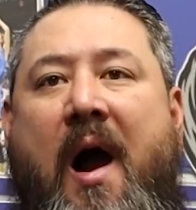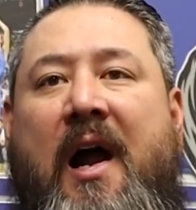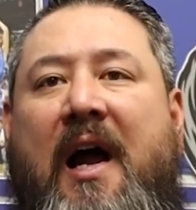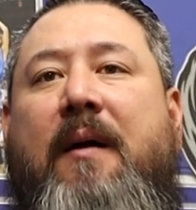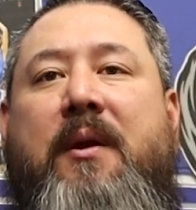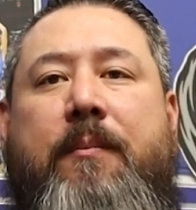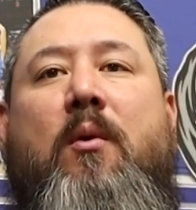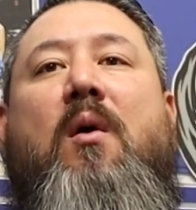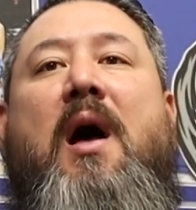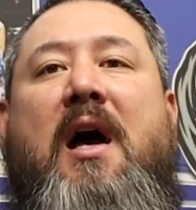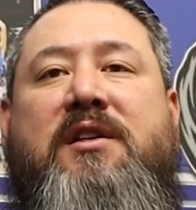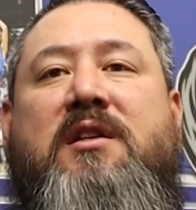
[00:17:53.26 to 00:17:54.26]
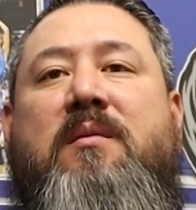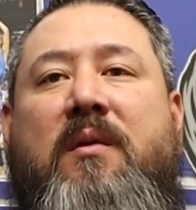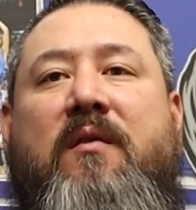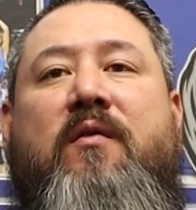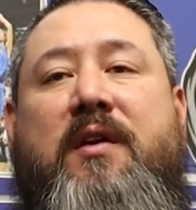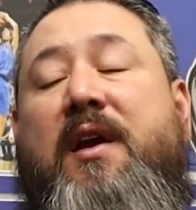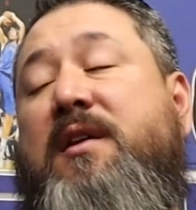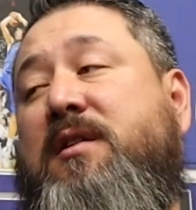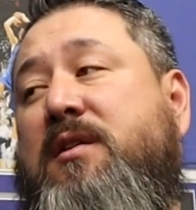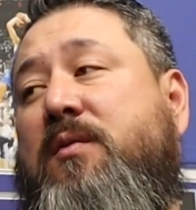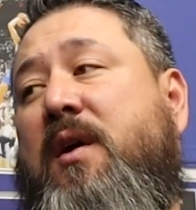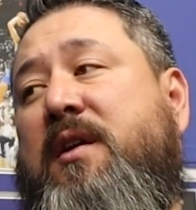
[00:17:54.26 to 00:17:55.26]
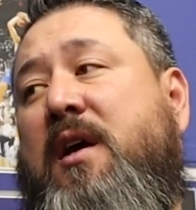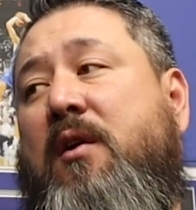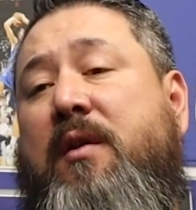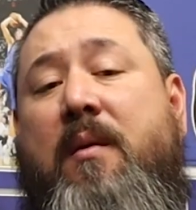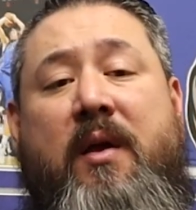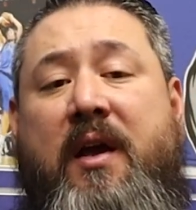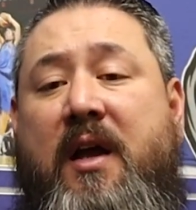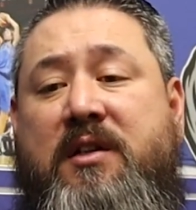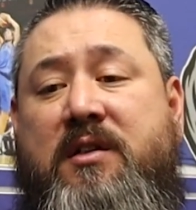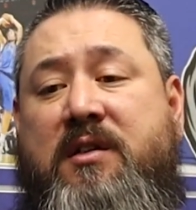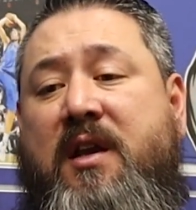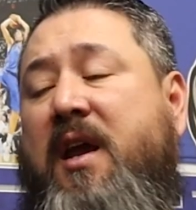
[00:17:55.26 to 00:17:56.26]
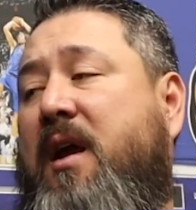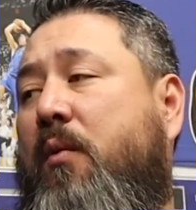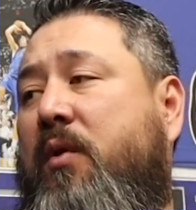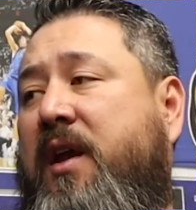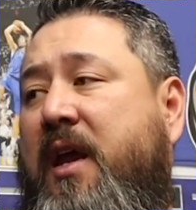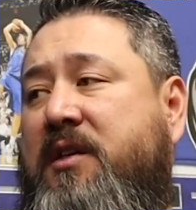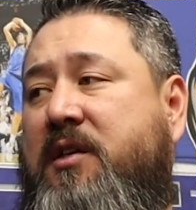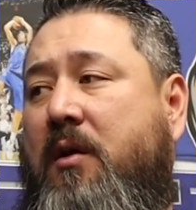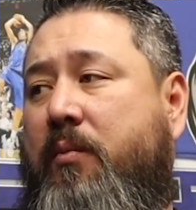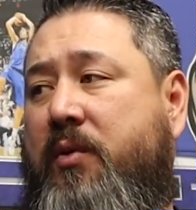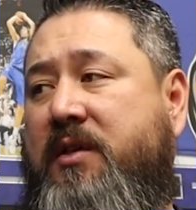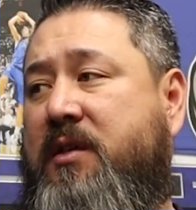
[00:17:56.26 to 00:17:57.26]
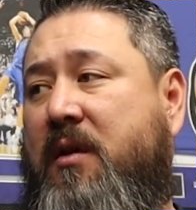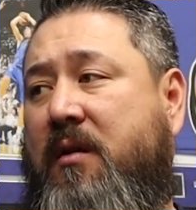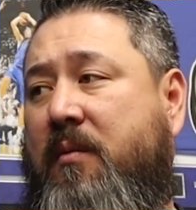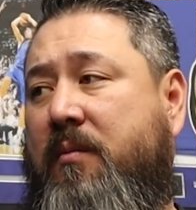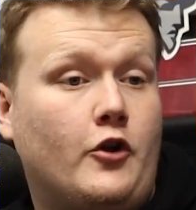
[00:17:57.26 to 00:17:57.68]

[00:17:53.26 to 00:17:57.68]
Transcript: I had people asking me for cases right now, and I'm like, I just can't. We can't pre-sell them.